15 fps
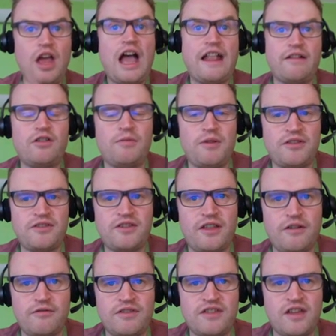And I'll come on to
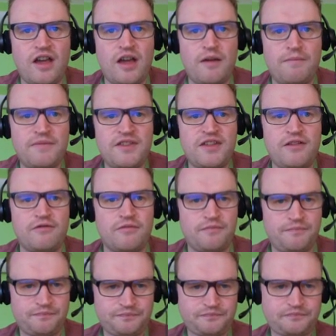those
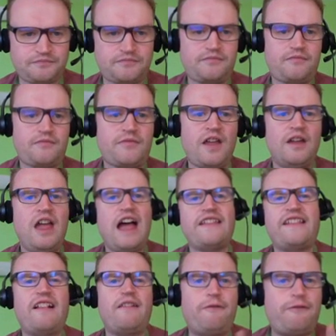soon.
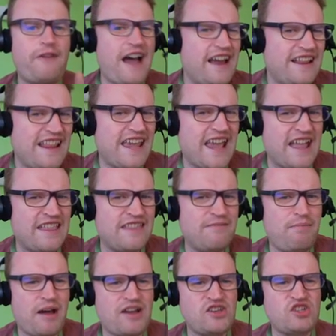And then I'll finally
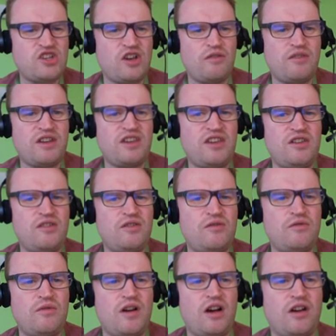end by showing
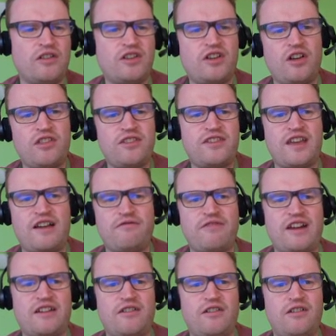you on a contact
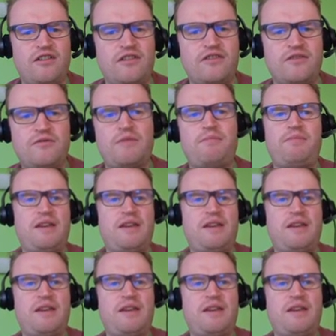record, when